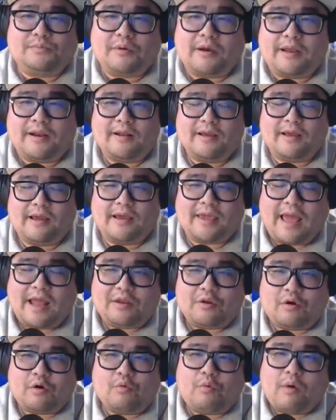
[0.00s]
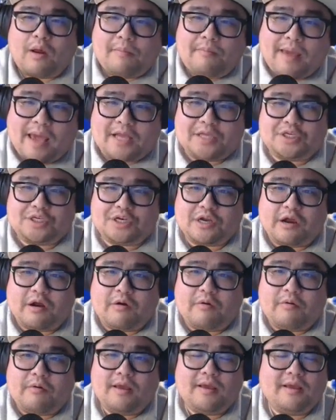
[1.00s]
But again, you're a one man
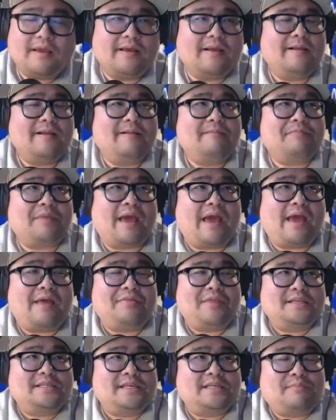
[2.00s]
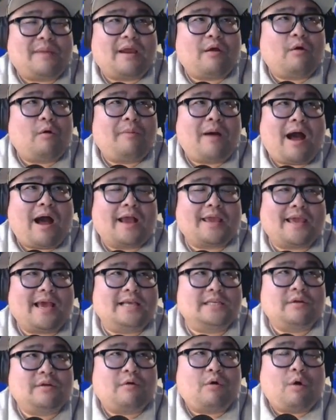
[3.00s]
show, and this is my whole
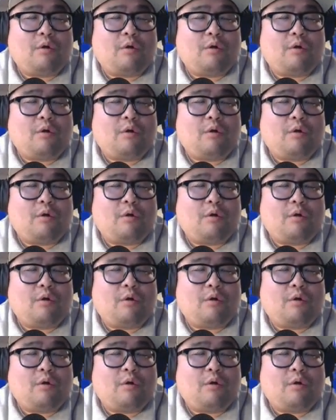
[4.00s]
podcast.